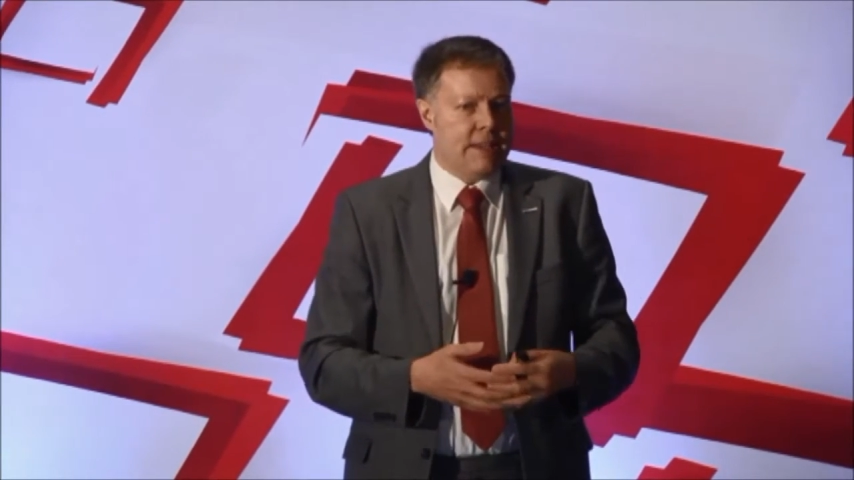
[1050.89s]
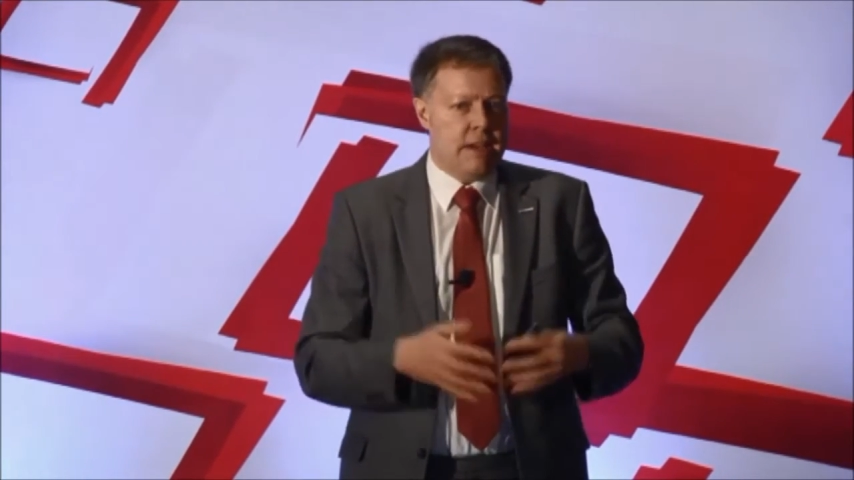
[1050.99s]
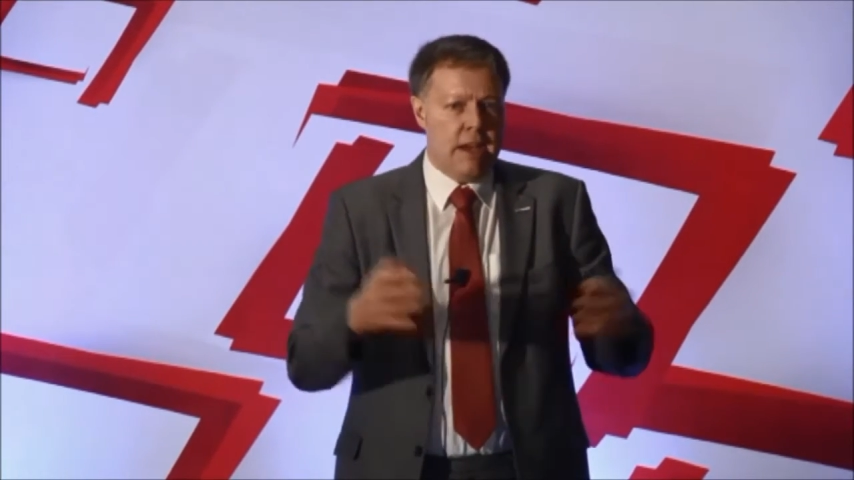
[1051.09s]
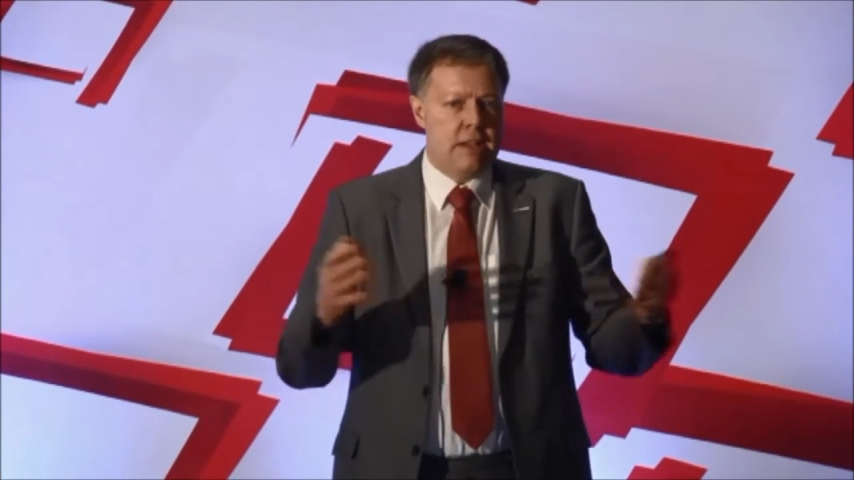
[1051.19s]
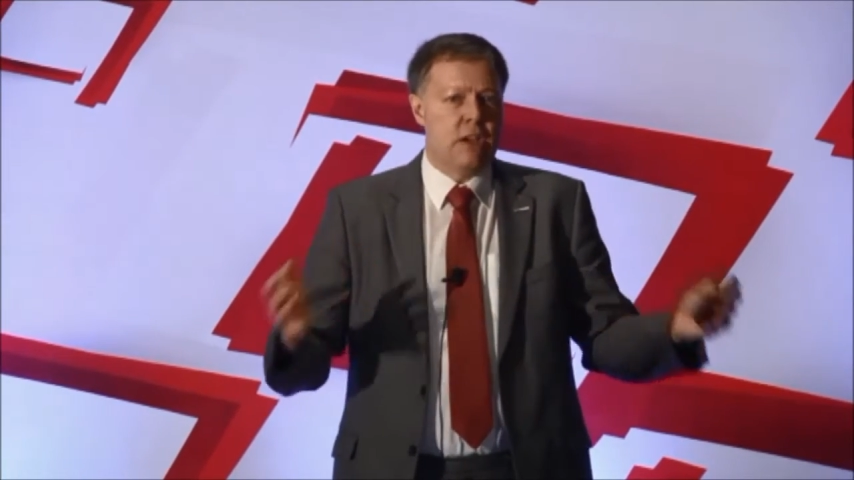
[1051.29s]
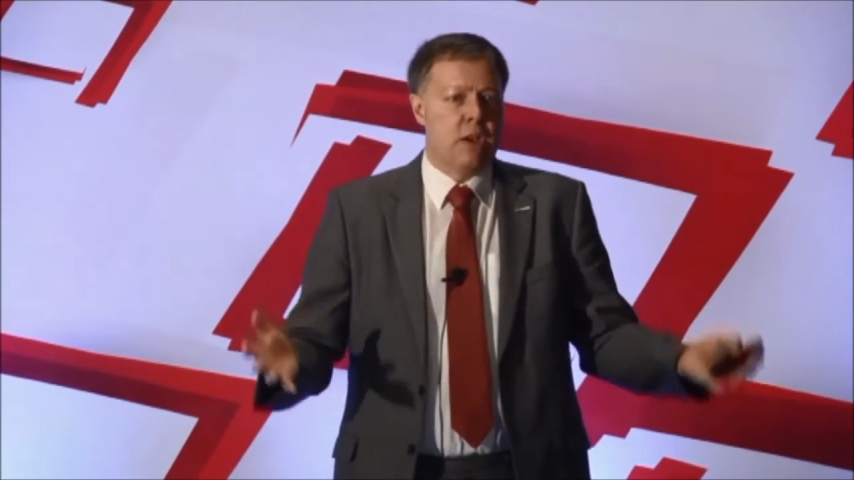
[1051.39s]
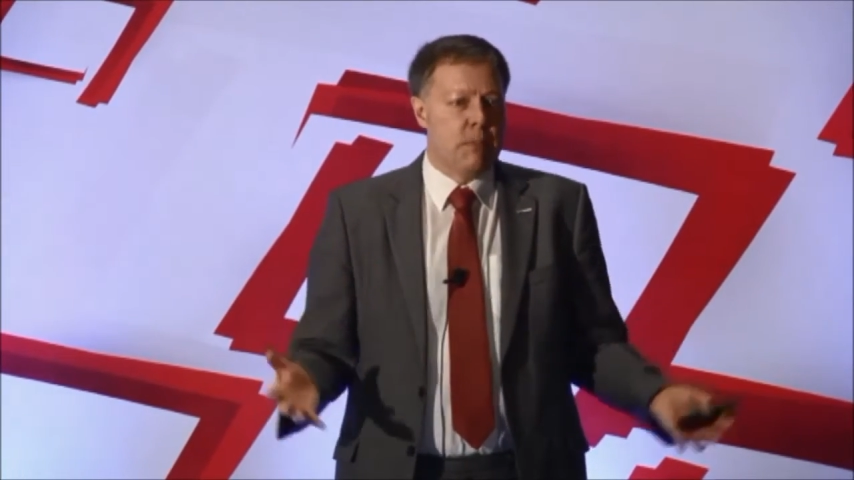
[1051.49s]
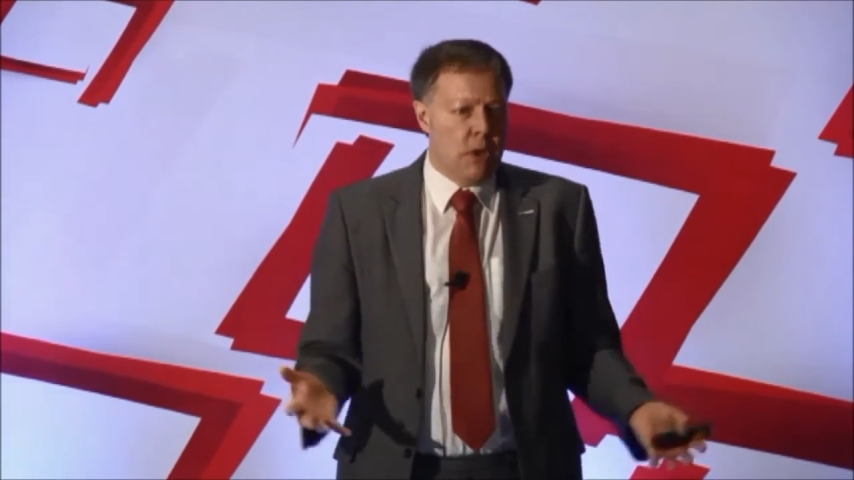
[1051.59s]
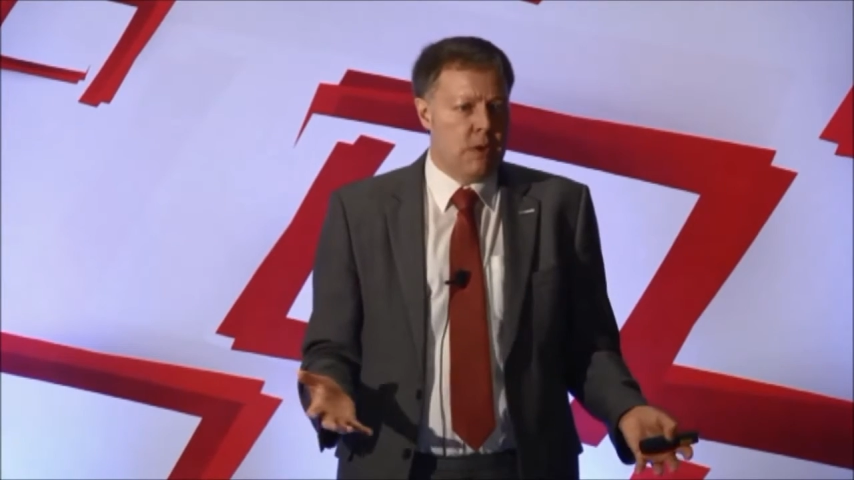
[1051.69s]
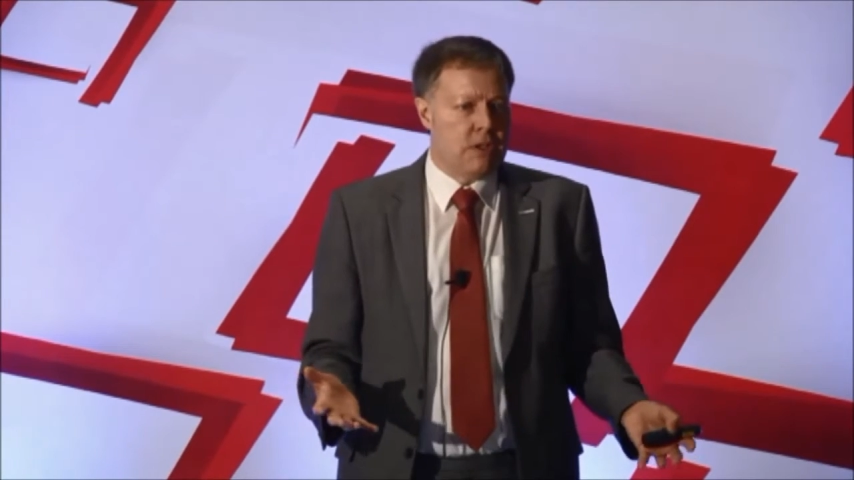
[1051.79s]
is it is a
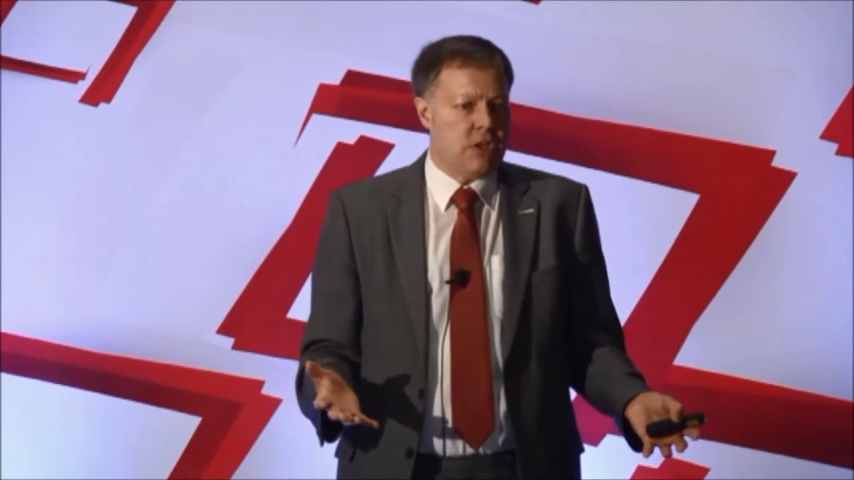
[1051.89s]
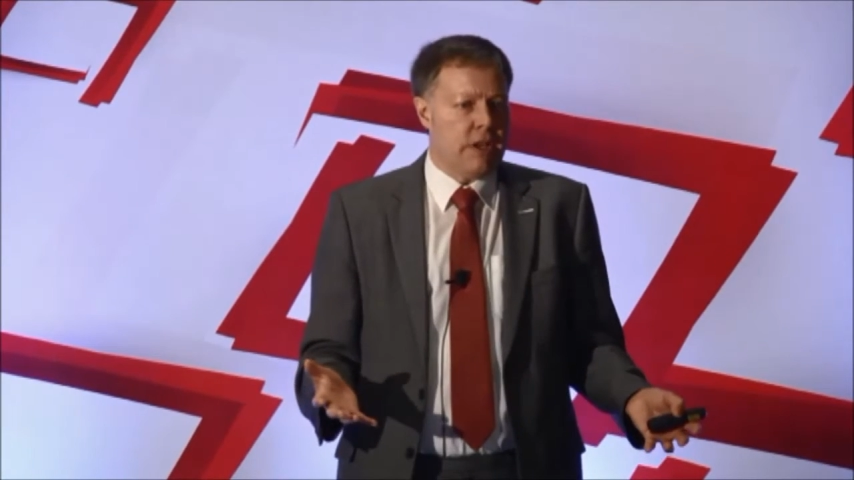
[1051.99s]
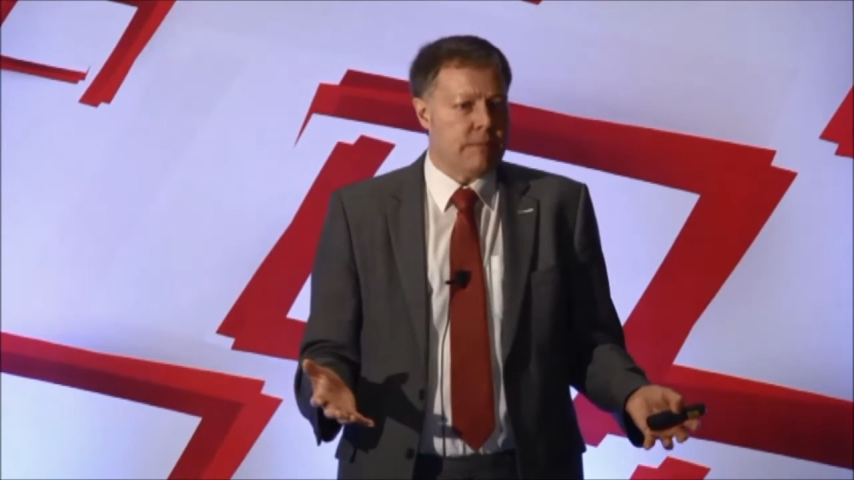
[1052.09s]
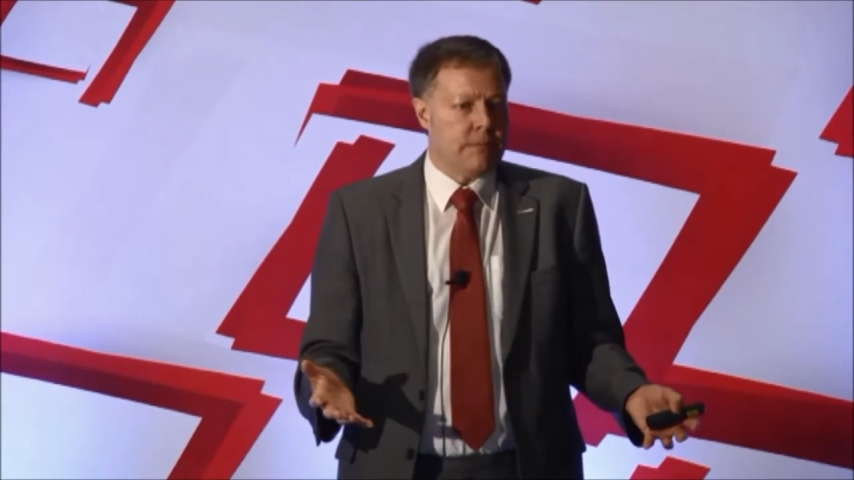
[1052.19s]
community.